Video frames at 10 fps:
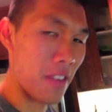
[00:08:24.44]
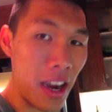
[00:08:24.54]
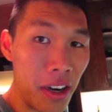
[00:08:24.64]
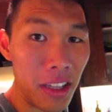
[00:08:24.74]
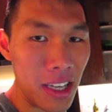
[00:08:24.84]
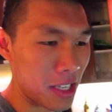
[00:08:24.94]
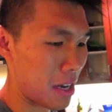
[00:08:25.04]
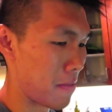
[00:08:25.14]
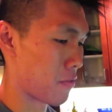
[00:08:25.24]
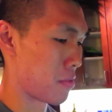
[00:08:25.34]
Finally,
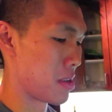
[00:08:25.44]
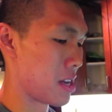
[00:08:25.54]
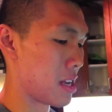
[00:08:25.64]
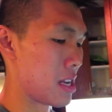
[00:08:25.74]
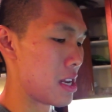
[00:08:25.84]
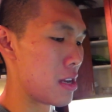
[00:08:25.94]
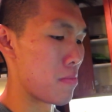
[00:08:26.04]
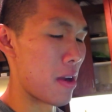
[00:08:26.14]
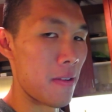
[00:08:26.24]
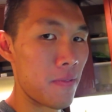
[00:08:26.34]
time for me to eat
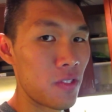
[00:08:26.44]
my